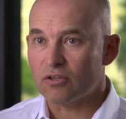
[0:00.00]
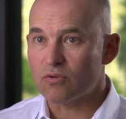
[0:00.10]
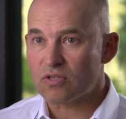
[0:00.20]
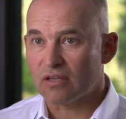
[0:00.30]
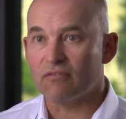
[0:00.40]

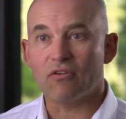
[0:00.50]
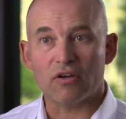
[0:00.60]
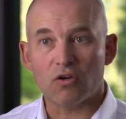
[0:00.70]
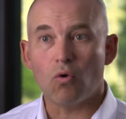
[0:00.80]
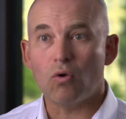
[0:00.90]
using very
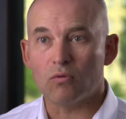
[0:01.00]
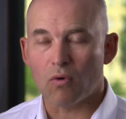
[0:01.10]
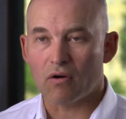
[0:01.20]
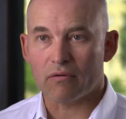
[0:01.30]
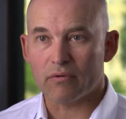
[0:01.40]
cold
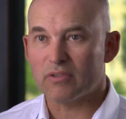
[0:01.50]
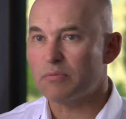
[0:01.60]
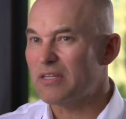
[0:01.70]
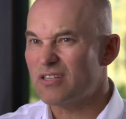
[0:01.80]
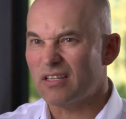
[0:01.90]
water, which
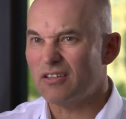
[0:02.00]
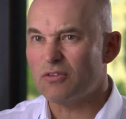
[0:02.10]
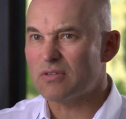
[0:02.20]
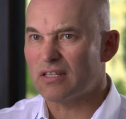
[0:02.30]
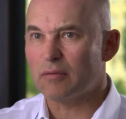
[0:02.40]
means you
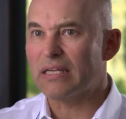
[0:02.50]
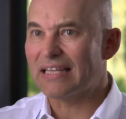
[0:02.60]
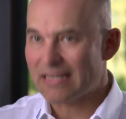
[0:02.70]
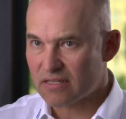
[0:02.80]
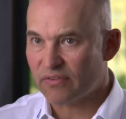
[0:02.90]
use a little bit
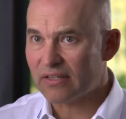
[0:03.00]
less of